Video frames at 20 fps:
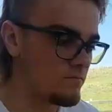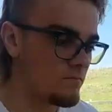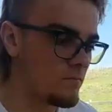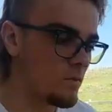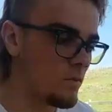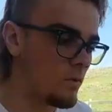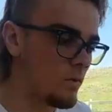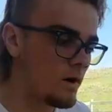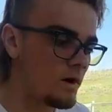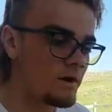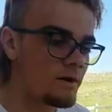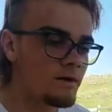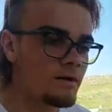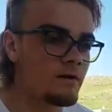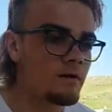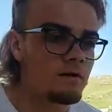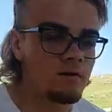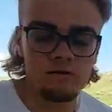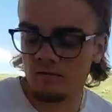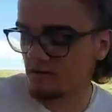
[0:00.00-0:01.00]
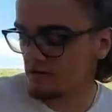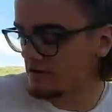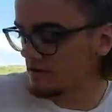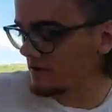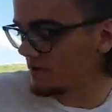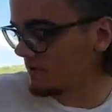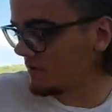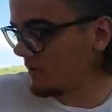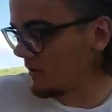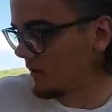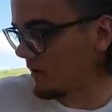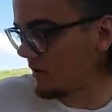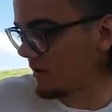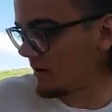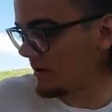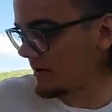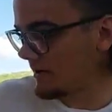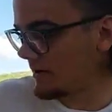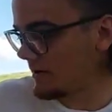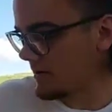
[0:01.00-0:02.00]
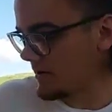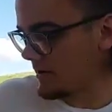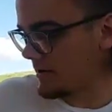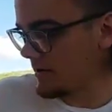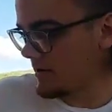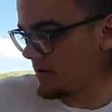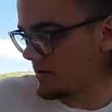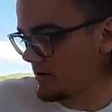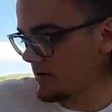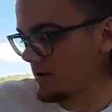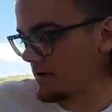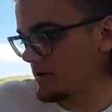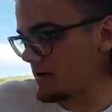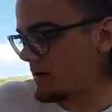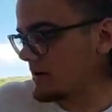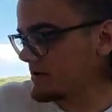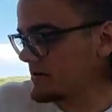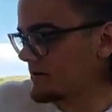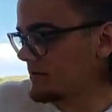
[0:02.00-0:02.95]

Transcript: one was too hard. Not too